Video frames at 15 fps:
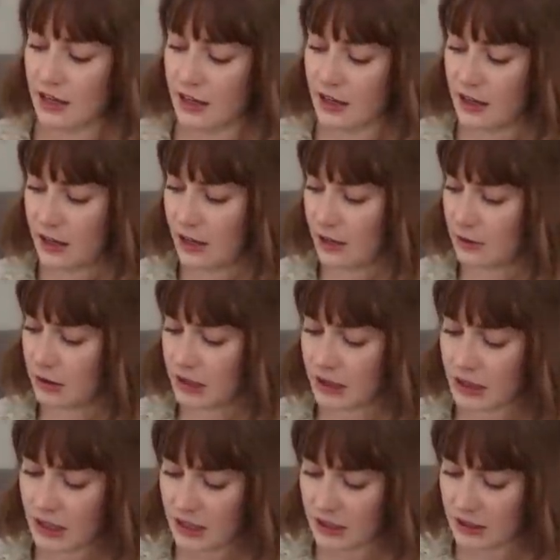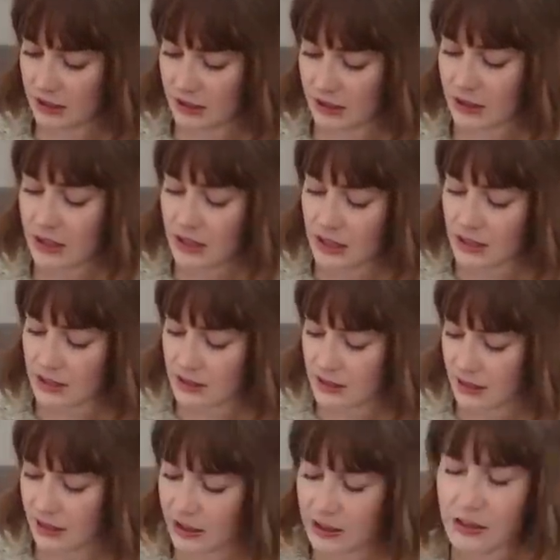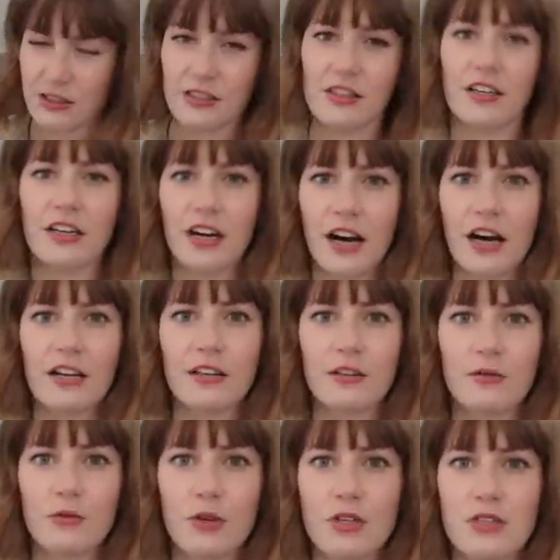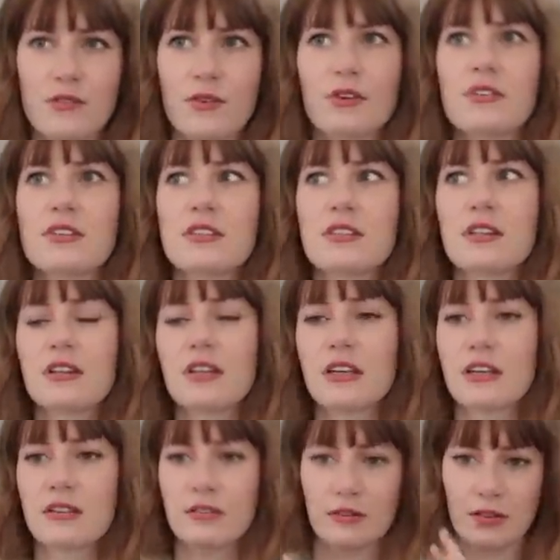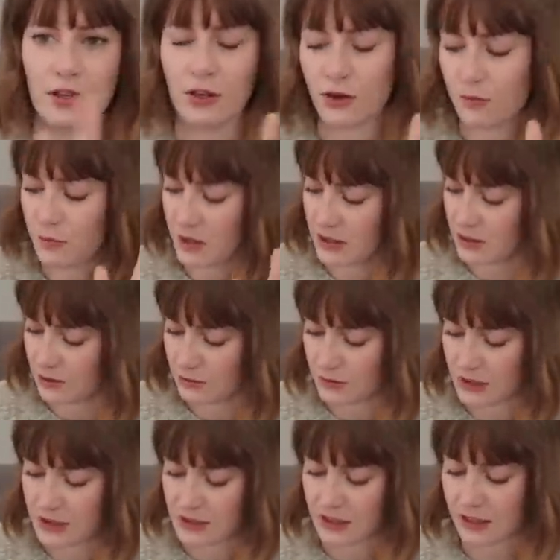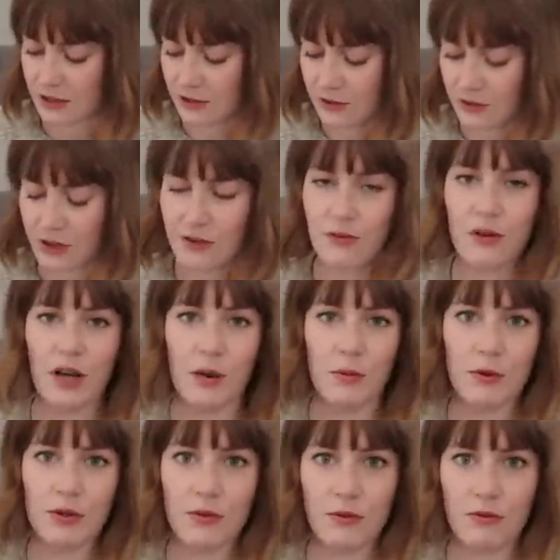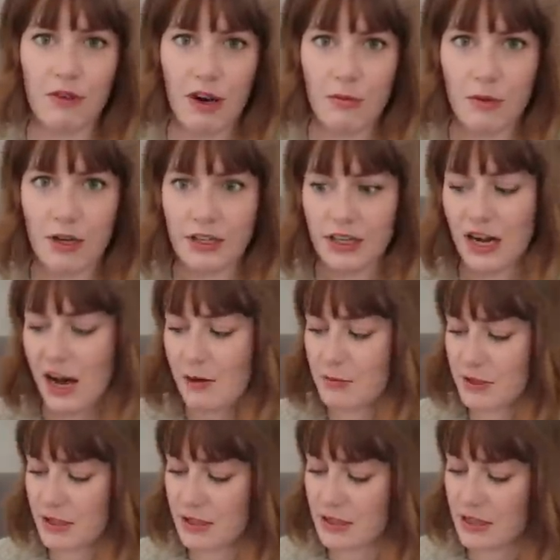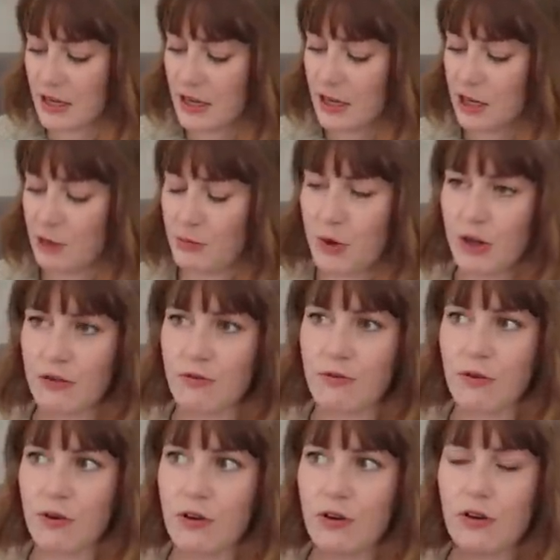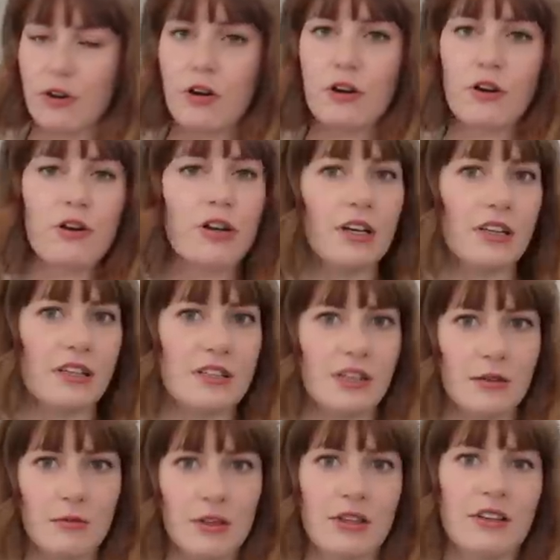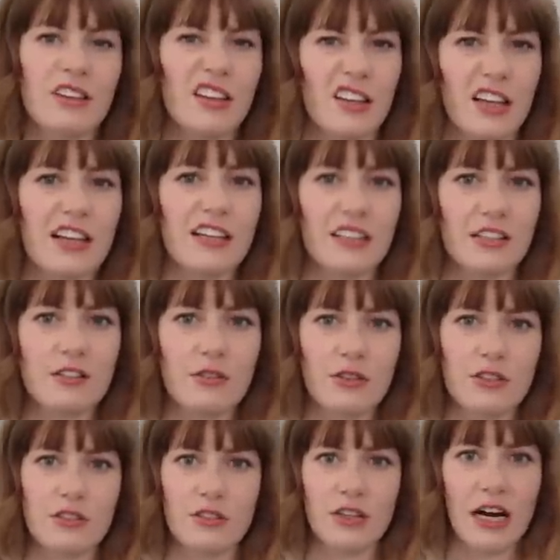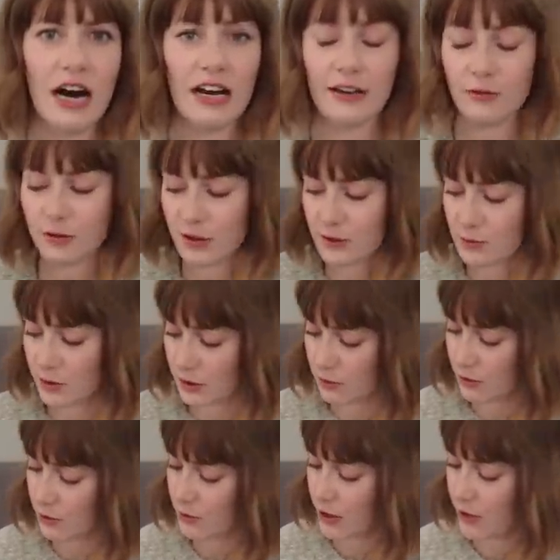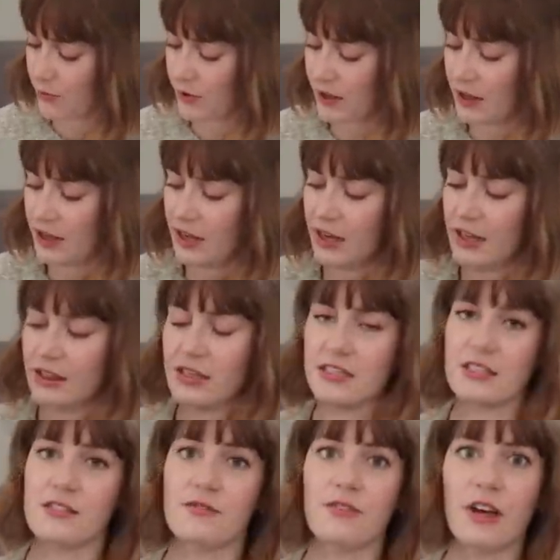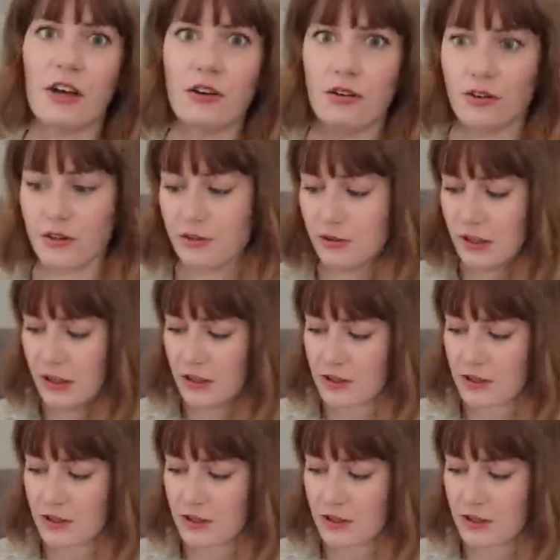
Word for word: Uh, I really liked these. I like just the cotton ones versus the like other muslin ones. I don't know. They have a couple different fabric options. But for her in the summer, the like traditional cotton ones worked really well. And this is Velcro.